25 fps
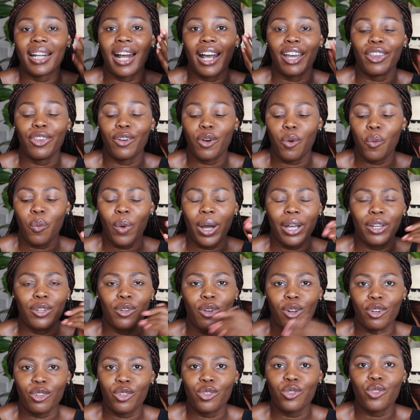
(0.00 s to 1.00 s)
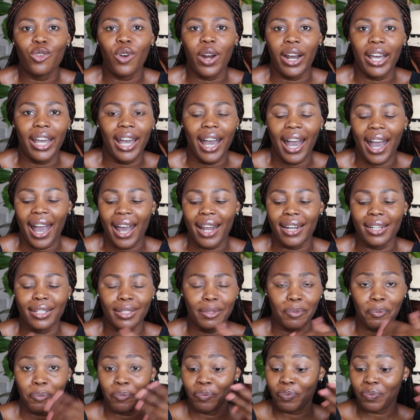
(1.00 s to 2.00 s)
I thought, why not try and
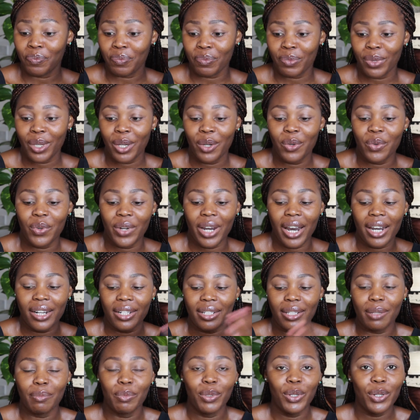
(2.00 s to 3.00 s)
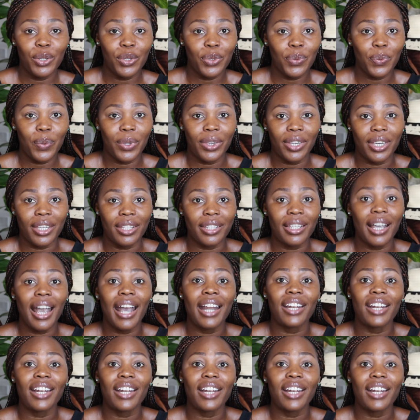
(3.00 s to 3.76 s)
create some looks with this.